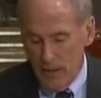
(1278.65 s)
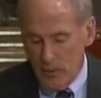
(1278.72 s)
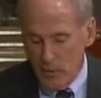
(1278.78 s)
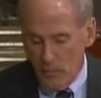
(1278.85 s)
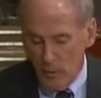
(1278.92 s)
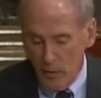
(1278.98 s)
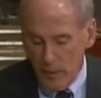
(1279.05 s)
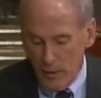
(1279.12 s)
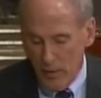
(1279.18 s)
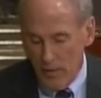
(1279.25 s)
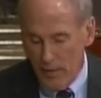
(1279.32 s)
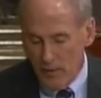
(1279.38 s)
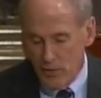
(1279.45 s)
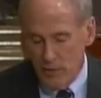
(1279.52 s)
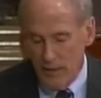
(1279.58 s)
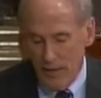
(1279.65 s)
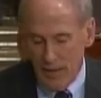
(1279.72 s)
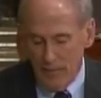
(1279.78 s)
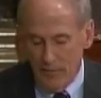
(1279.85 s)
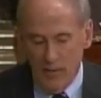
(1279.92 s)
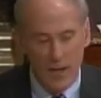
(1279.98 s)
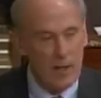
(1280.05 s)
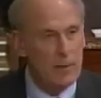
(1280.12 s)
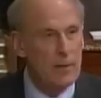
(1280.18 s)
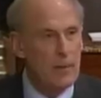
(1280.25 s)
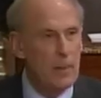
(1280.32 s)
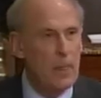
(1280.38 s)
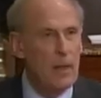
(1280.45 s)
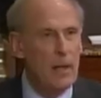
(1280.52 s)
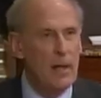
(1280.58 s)
to bring our nation out of
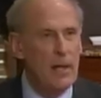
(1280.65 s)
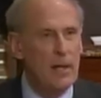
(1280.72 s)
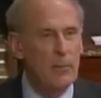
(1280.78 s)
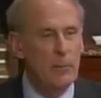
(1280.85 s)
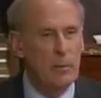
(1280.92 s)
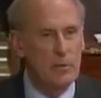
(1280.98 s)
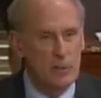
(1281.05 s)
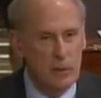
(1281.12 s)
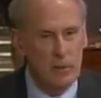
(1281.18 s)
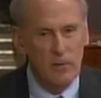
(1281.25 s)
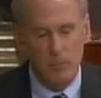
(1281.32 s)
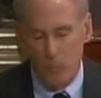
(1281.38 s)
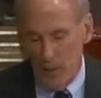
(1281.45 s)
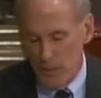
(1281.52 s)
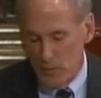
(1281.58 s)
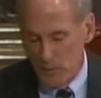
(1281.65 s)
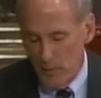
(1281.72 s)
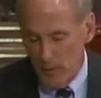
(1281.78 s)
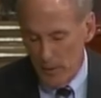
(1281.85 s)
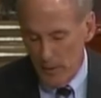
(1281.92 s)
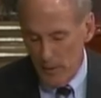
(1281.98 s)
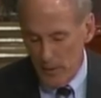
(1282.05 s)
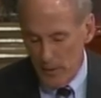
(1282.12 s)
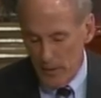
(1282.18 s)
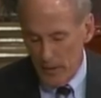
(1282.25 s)
debt and preserve prosperity